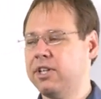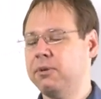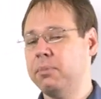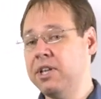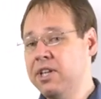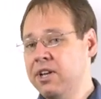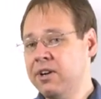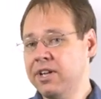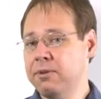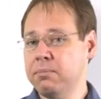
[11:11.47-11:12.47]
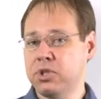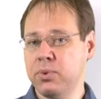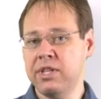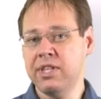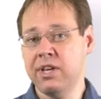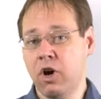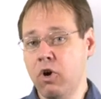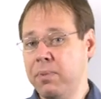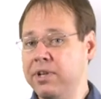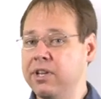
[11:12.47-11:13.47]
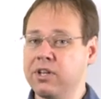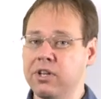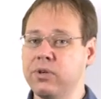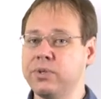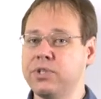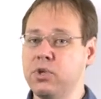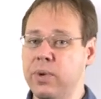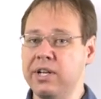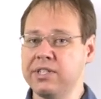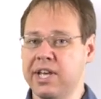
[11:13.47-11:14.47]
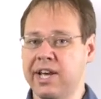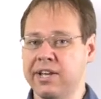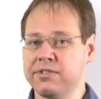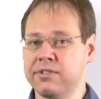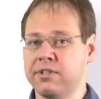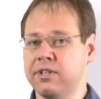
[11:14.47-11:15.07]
But here, in between the open and close UL tags,